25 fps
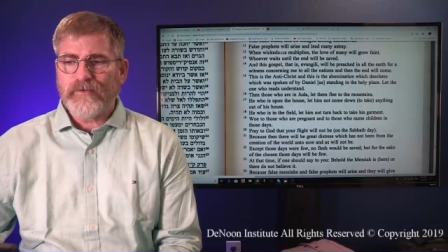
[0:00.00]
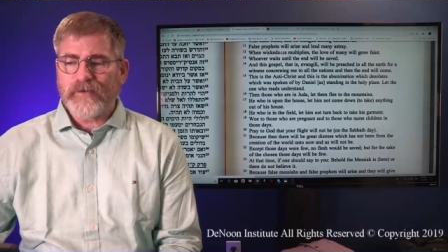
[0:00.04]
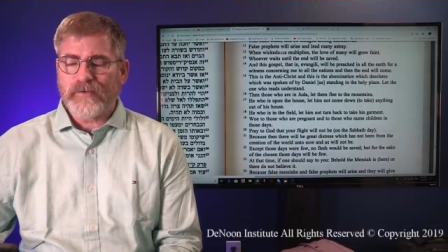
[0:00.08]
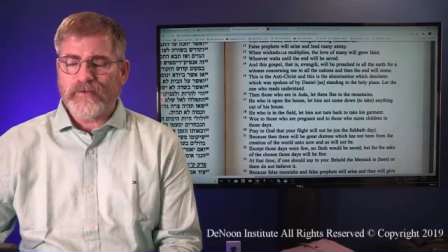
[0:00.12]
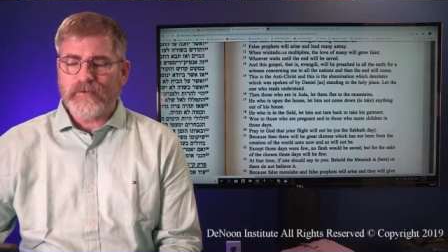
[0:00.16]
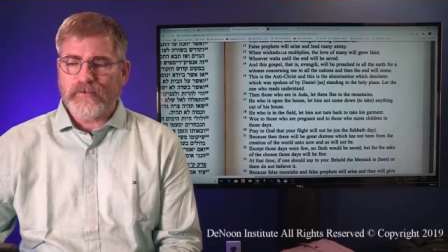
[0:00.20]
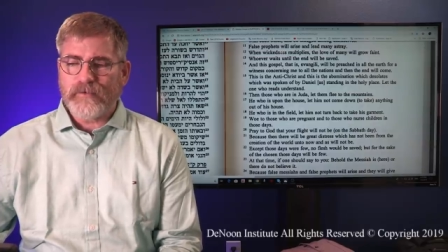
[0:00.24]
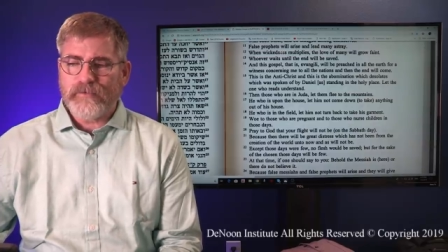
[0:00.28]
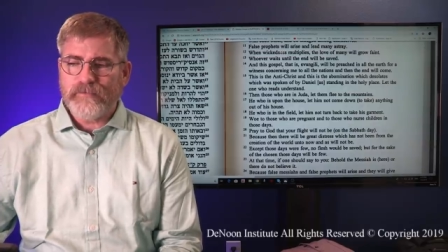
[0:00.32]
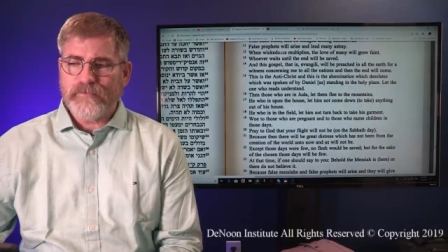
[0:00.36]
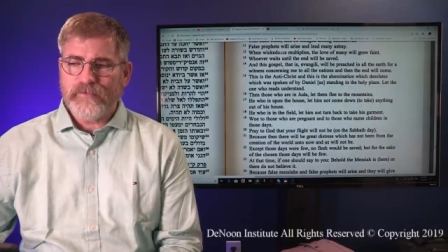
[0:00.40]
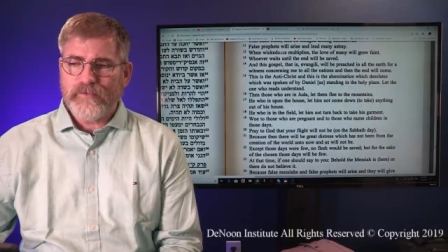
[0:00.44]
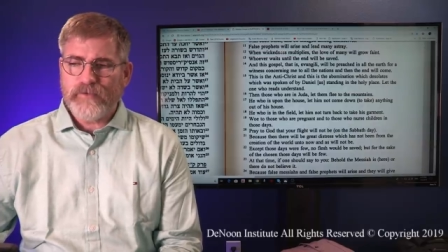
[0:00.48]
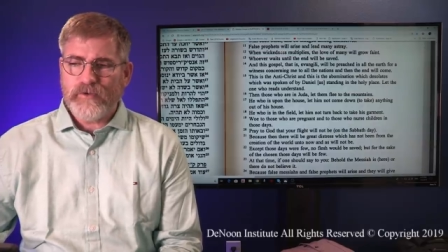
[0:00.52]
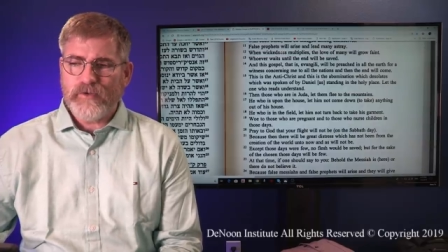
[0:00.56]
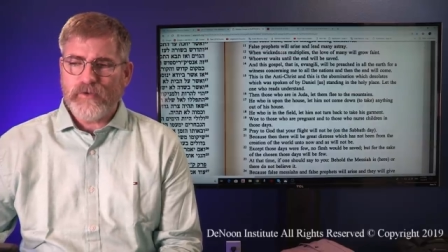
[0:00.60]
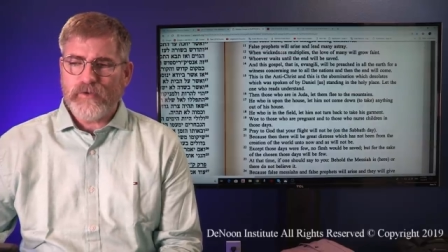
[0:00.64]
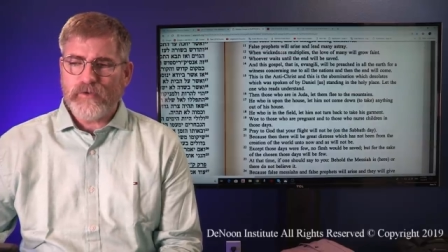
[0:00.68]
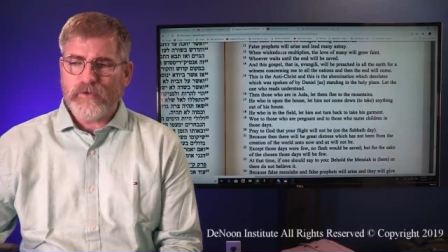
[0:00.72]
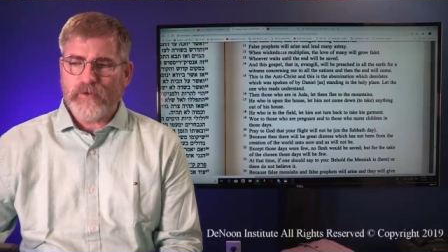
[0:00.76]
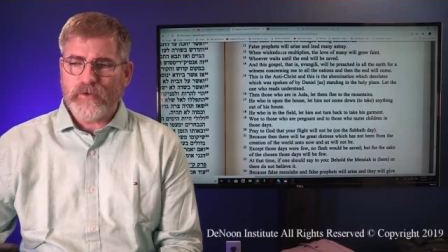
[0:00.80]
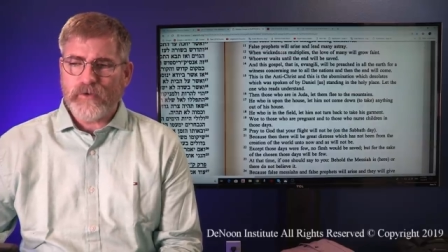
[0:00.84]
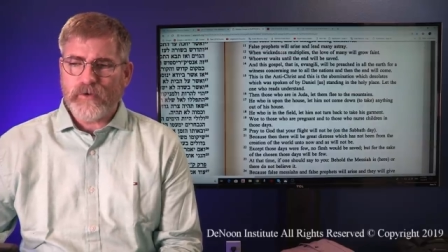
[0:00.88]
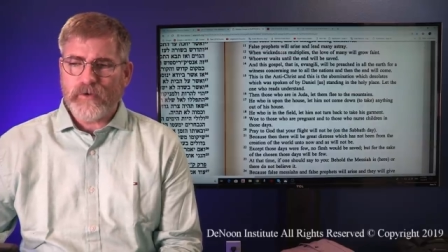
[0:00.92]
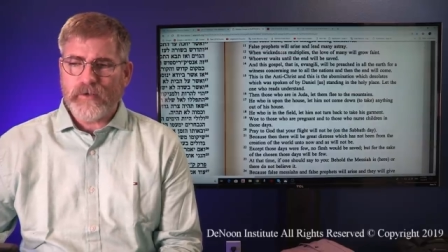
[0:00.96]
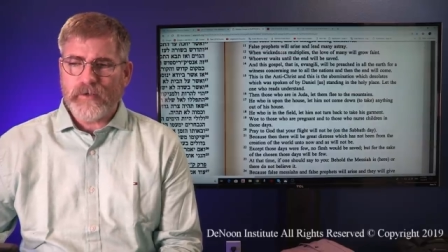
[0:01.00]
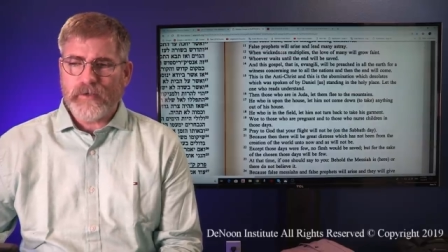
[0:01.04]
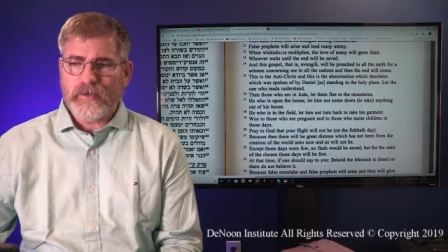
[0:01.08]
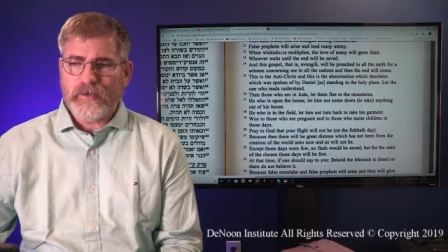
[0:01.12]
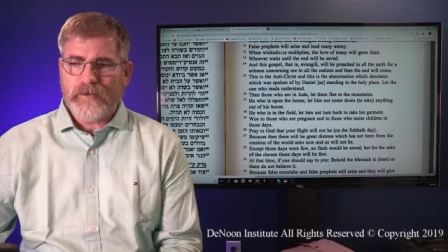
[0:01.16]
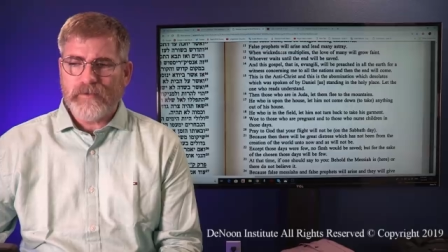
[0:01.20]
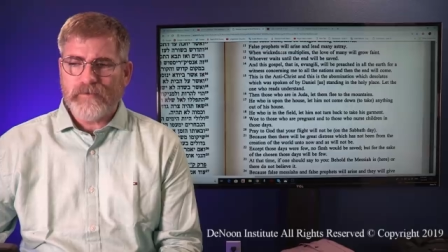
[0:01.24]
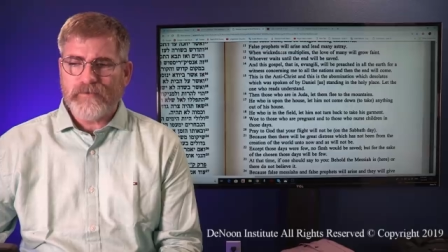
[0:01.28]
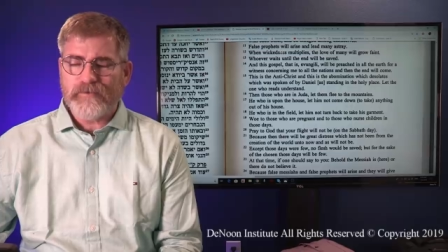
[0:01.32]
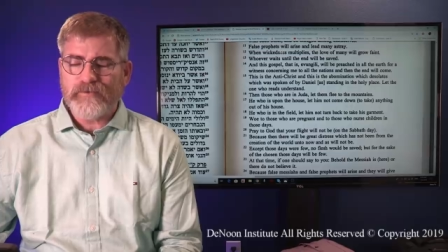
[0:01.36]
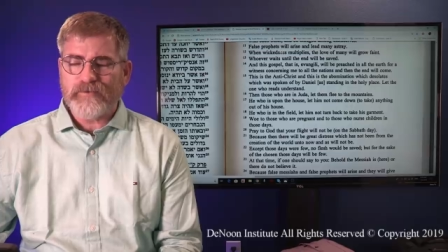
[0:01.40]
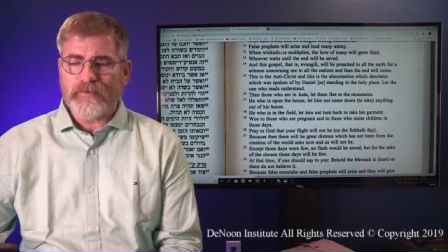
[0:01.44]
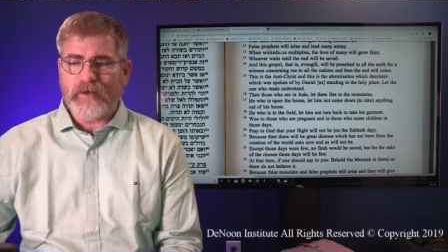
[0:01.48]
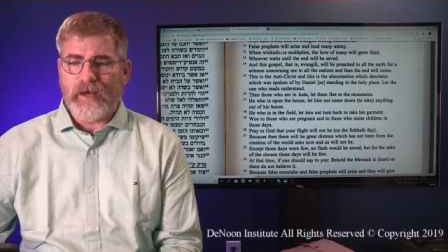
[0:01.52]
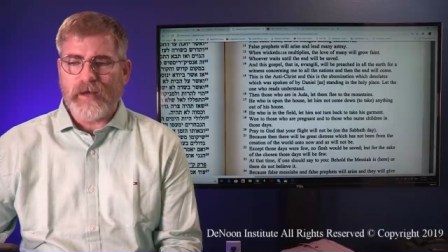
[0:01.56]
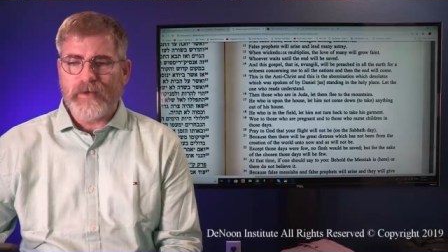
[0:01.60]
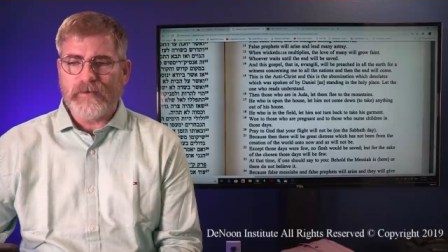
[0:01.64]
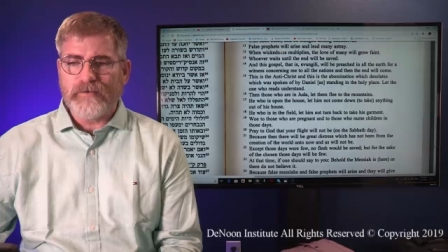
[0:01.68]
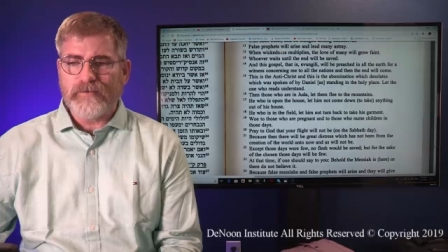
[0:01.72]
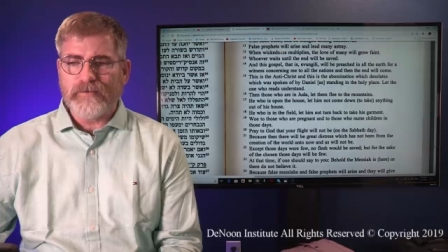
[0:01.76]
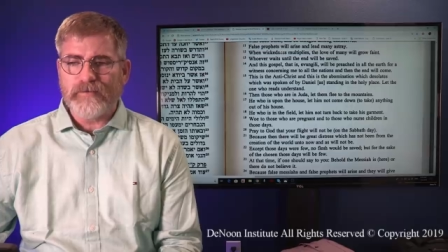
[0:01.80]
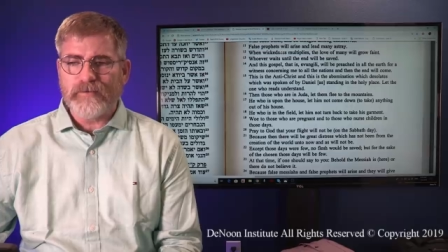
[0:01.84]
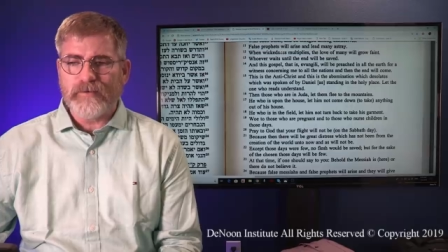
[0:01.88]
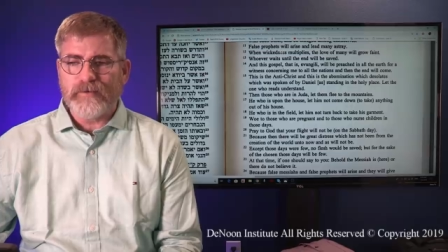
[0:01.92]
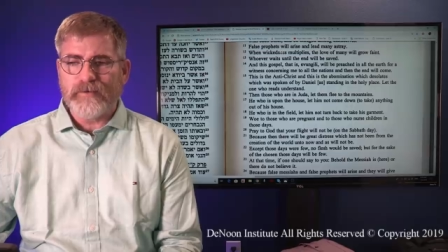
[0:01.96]
there's a few little
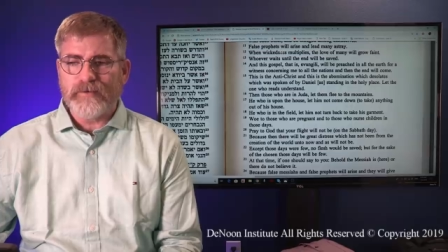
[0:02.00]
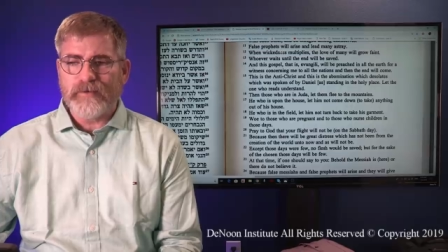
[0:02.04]
insights